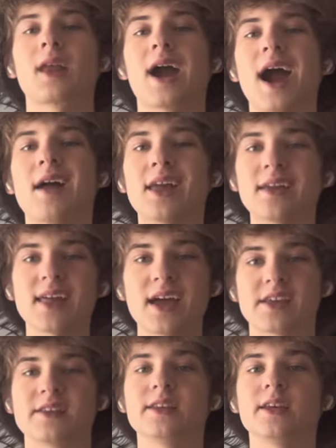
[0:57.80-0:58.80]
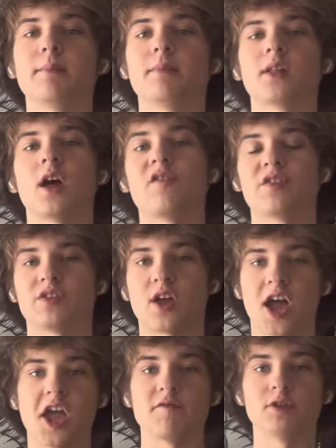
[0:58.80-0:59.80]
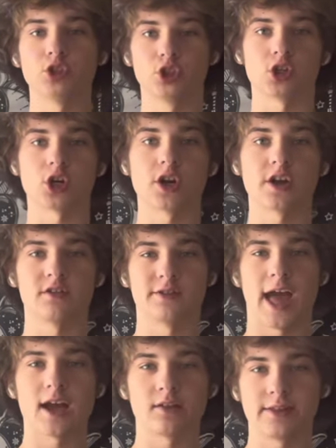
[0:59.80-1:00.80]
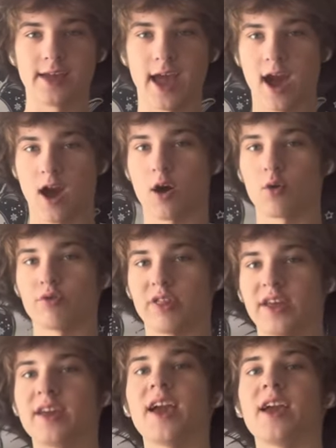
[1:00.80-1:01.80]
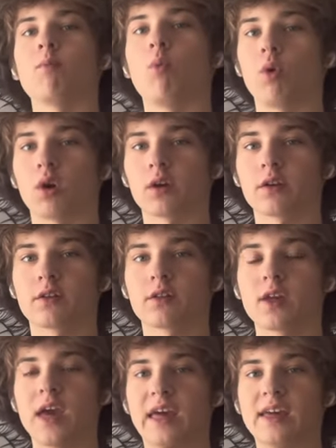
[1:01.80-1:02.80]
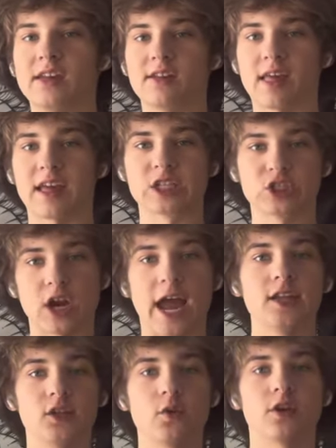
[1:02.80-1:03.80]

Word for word: I like that he himself is not even sure exactly how the game works. He's like trying to